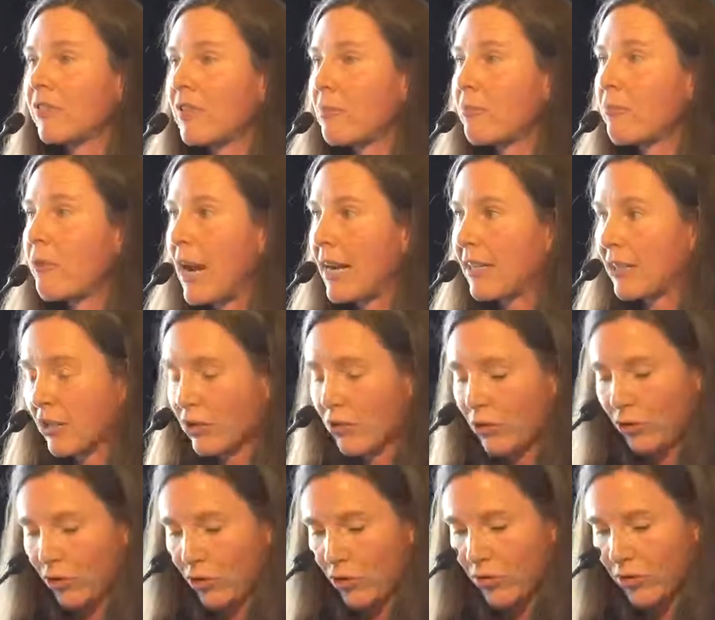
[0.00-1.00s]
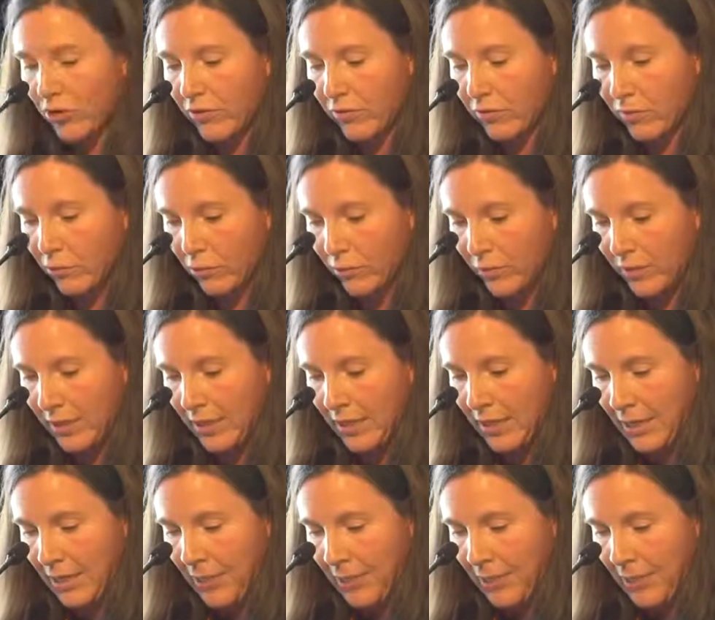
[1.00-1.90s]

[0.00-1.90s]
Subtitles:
of impractical uniforms,